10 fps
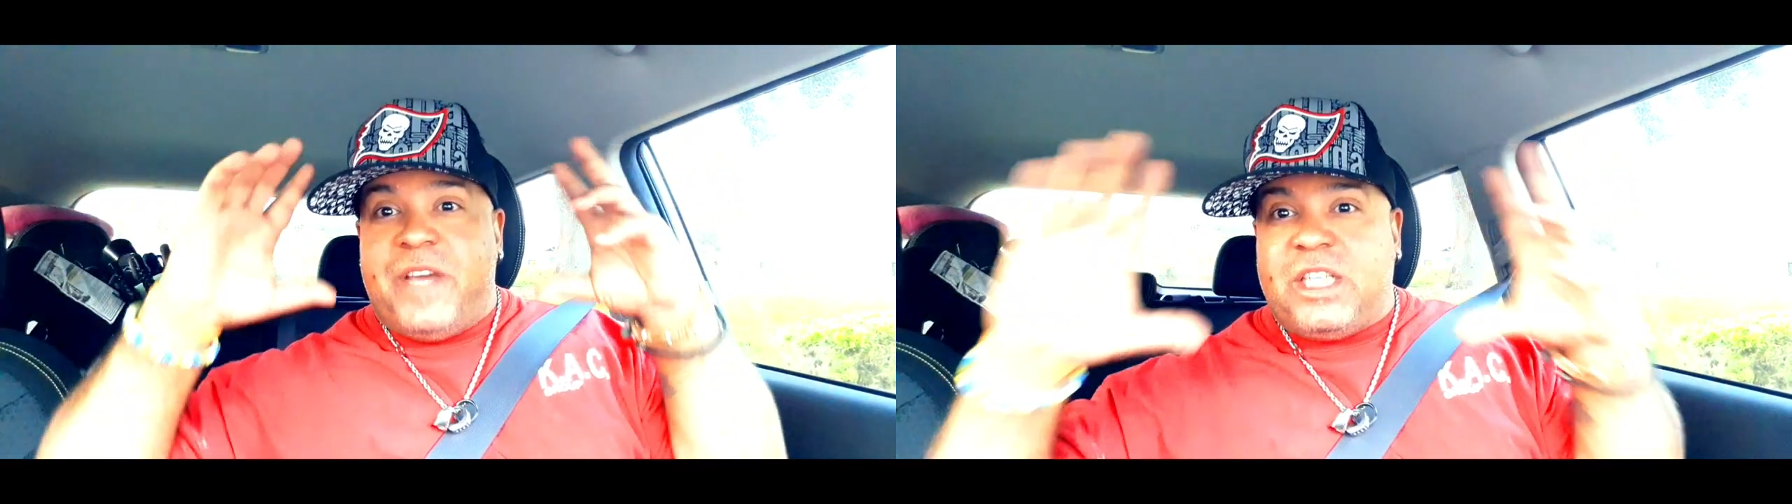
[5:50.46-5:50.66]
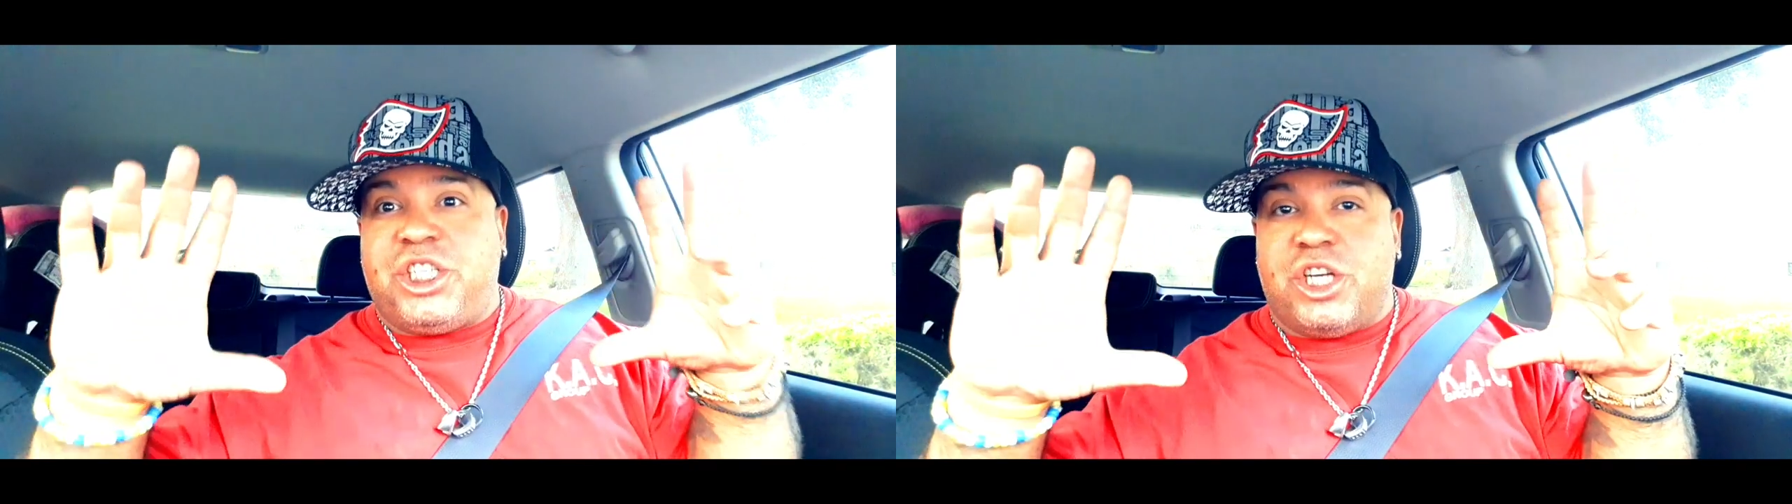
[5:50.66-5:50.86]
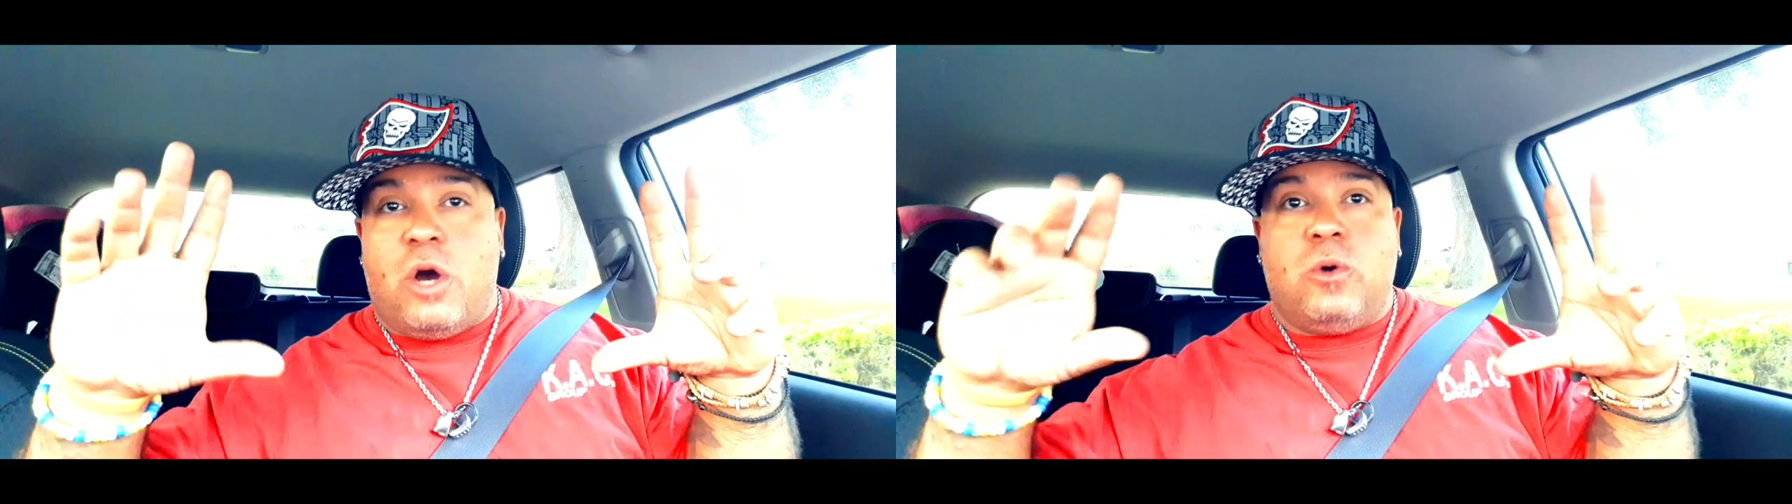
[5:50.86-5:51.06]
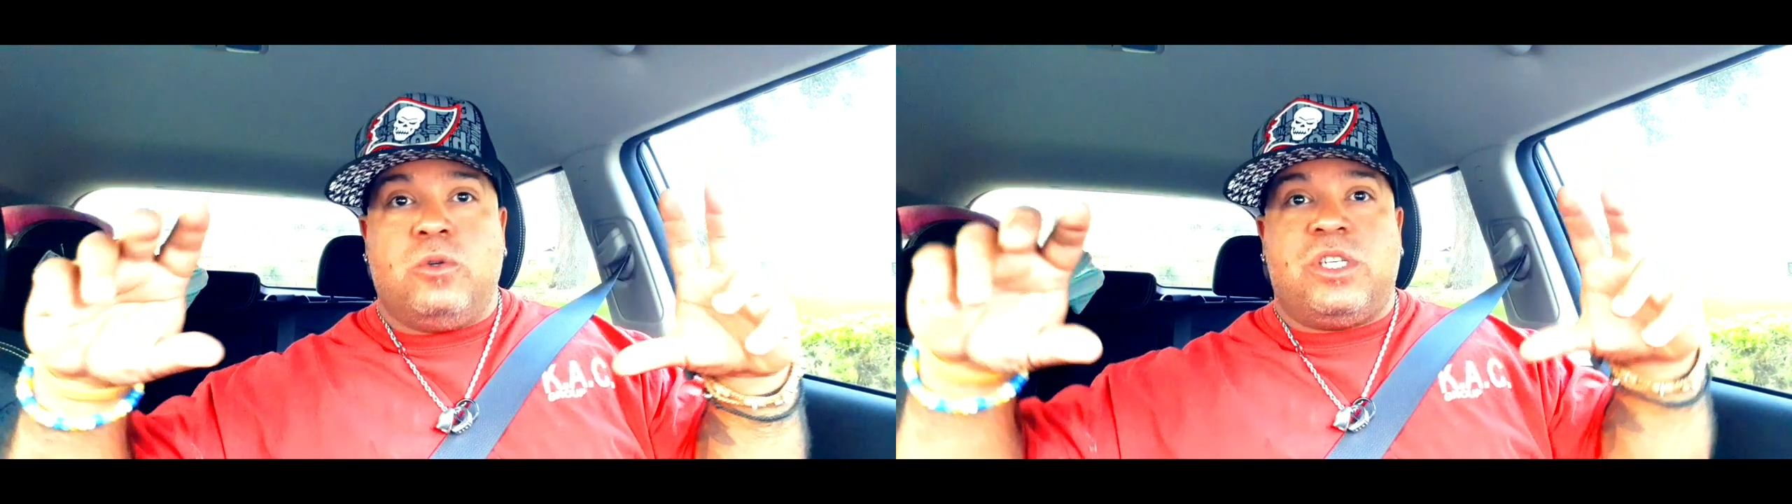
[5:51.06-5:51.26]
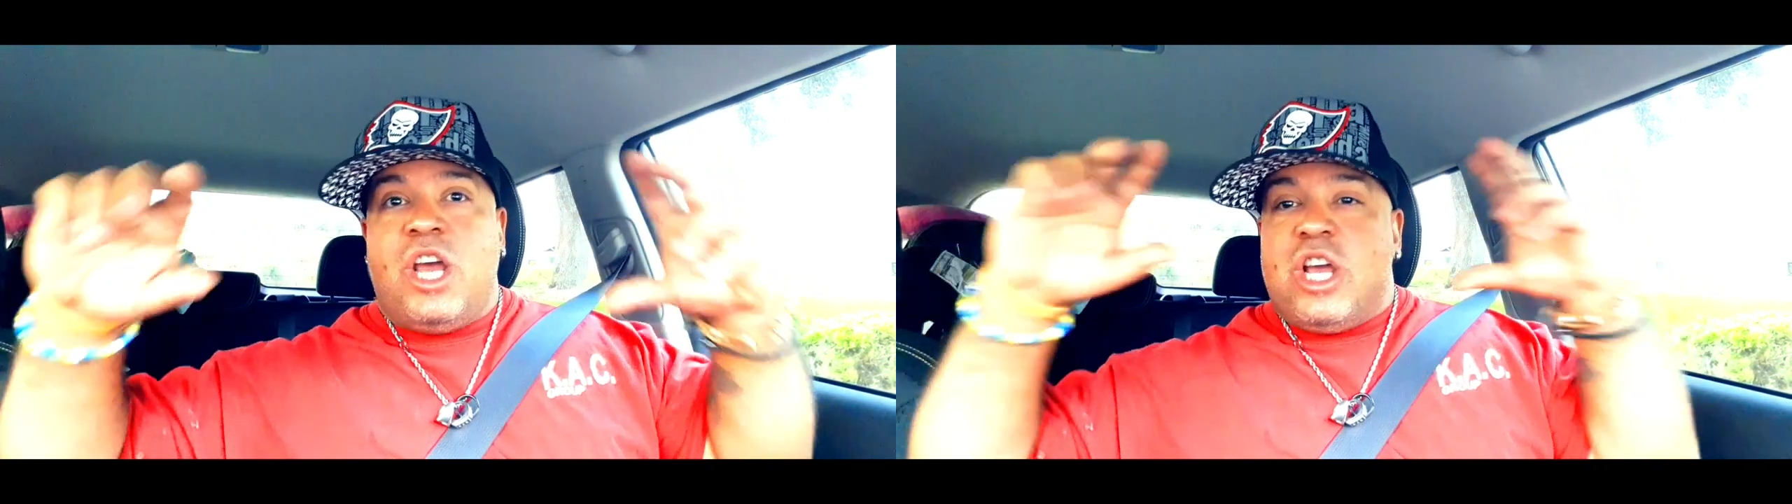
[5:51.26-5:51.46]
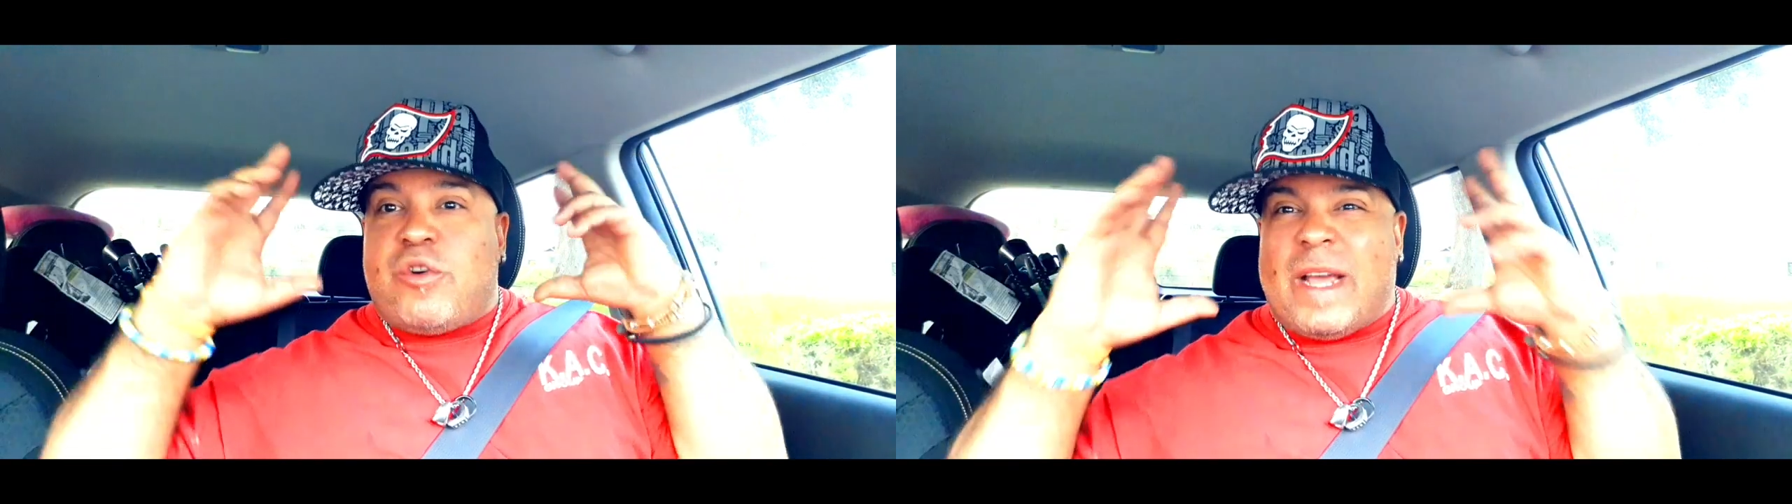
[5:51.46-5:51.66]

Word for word: this shows